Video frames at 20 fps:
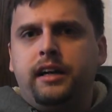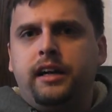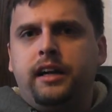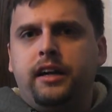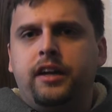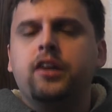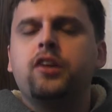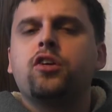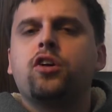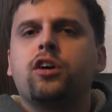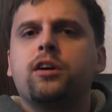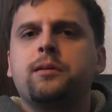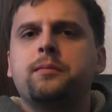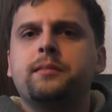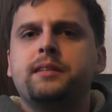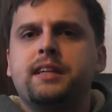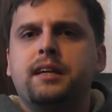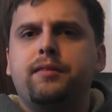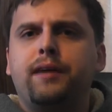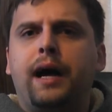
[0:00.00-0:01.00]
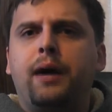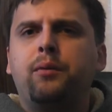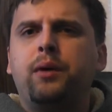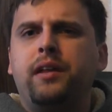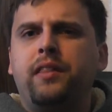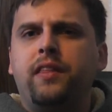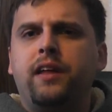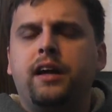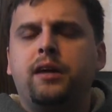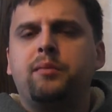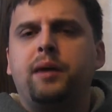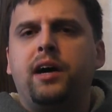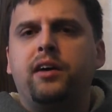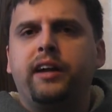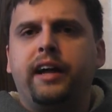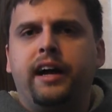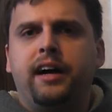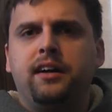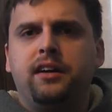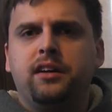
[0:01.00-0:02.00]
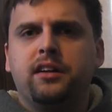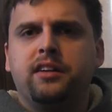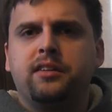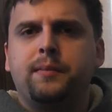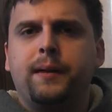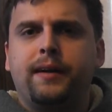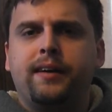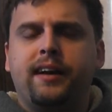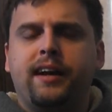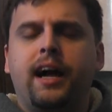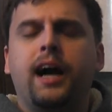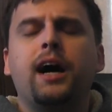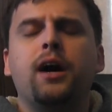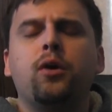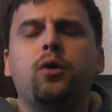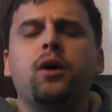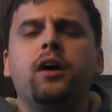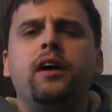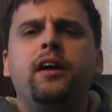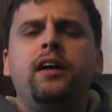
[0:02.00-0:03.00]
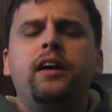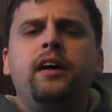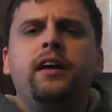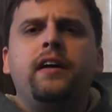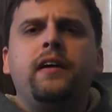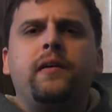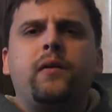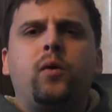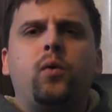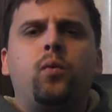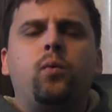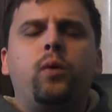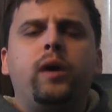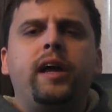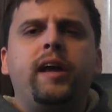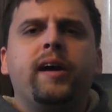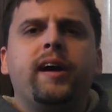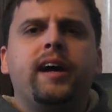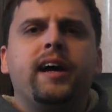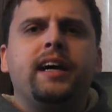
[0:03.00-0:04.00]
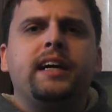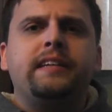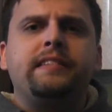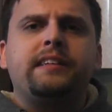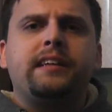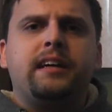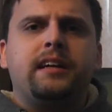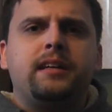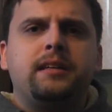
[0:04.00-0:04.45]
in terms of how we think about hell, especially how we as